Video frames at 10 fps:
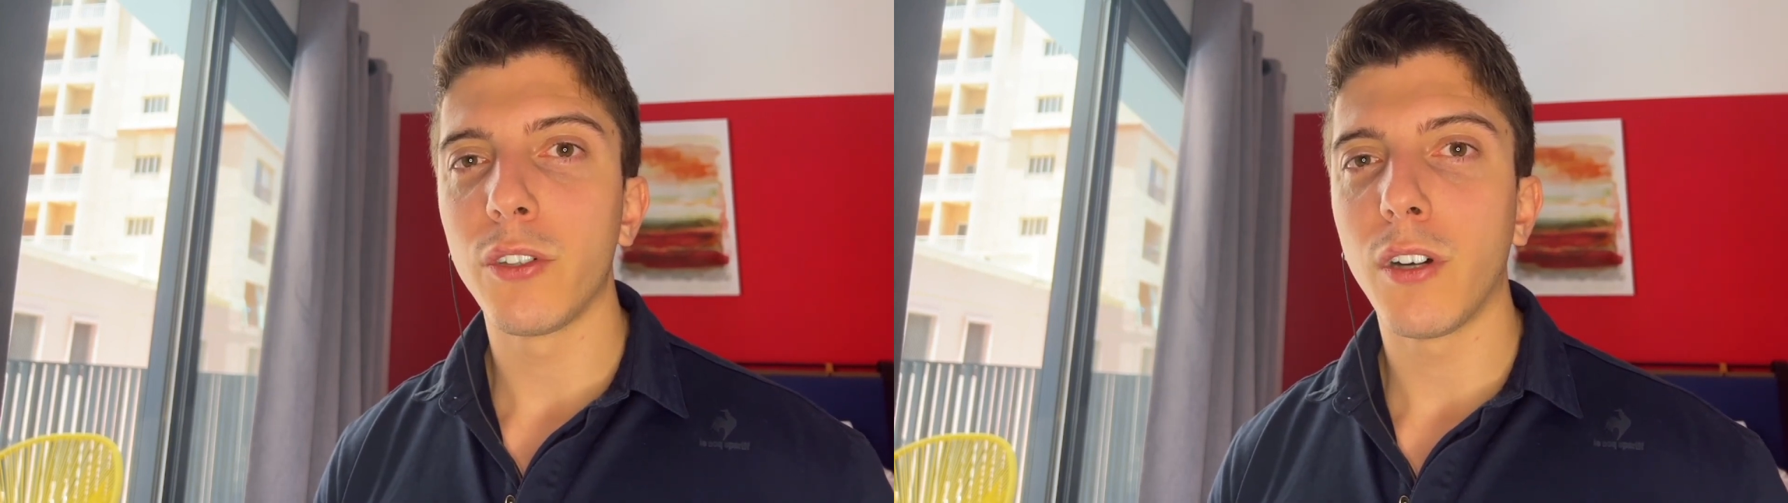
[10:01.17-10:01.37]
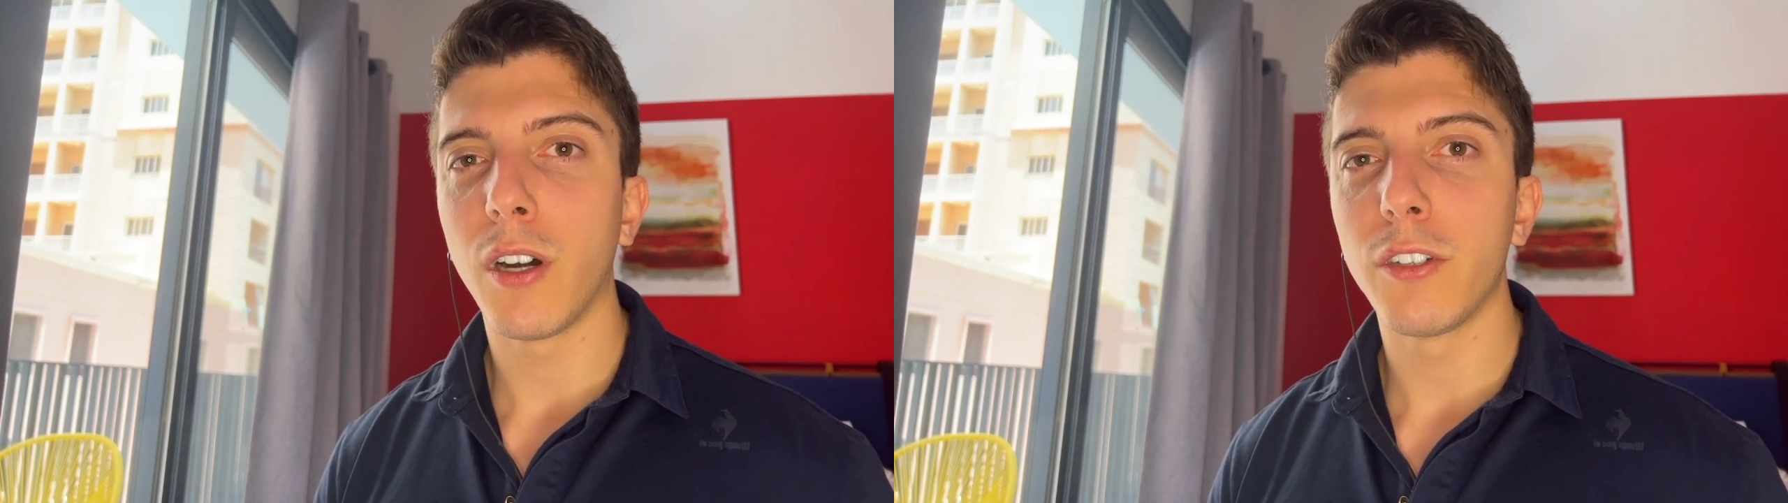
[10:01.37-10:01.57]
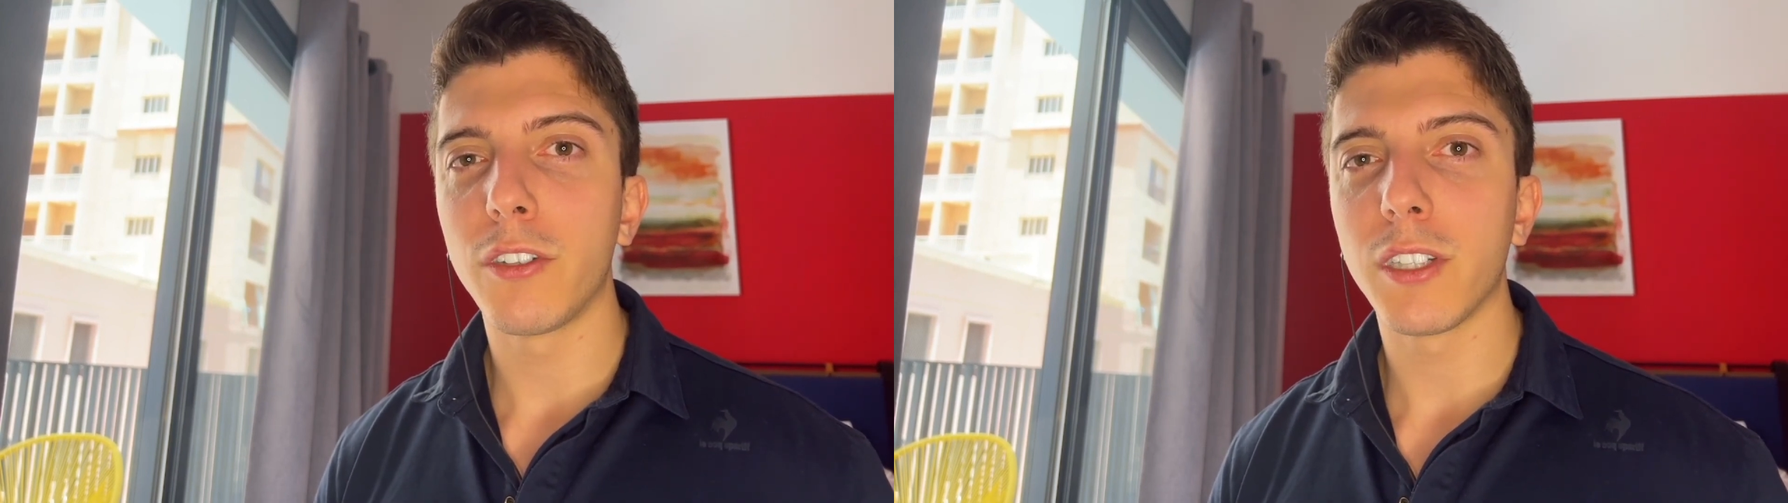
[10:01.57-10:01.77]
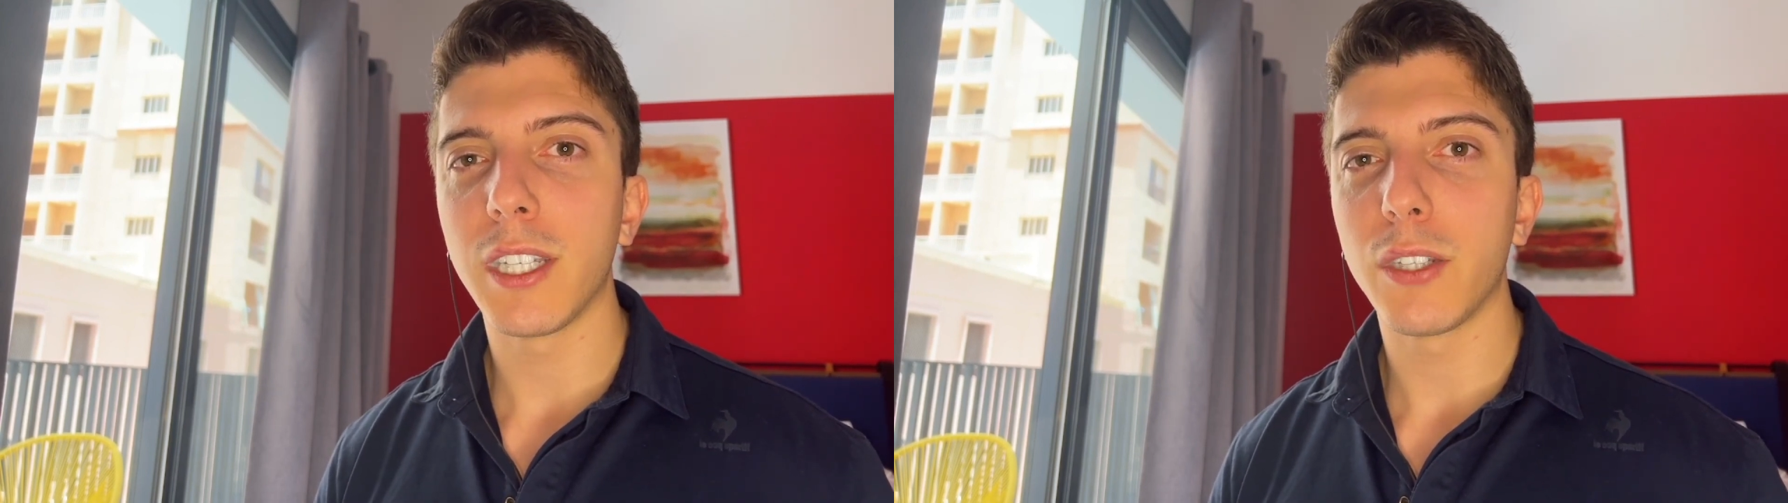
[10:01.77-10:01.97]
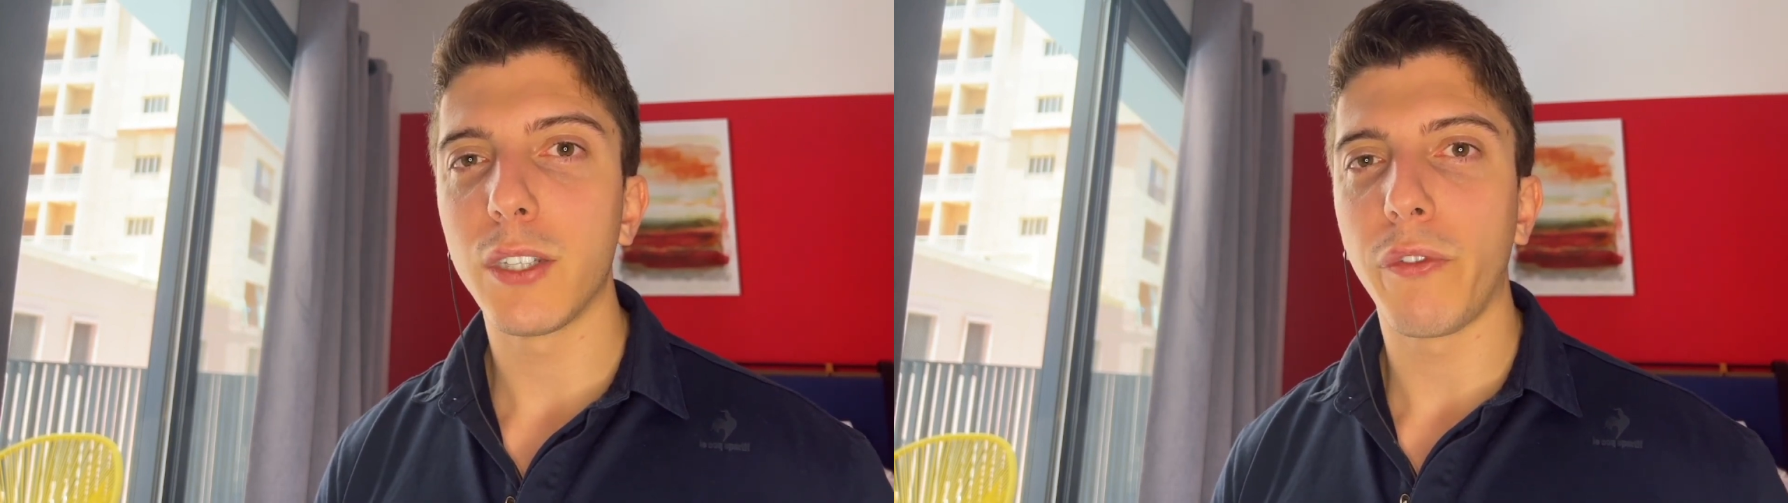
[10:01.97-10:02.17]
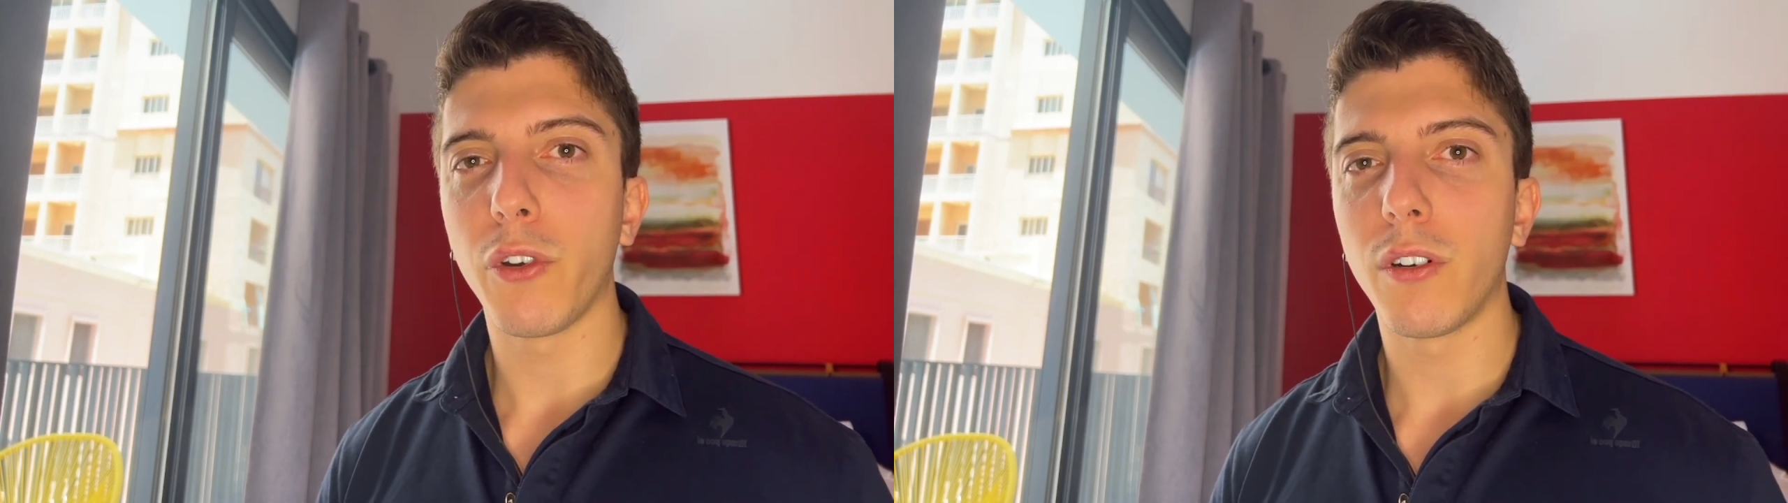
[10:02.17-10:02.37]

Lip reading: all the success with your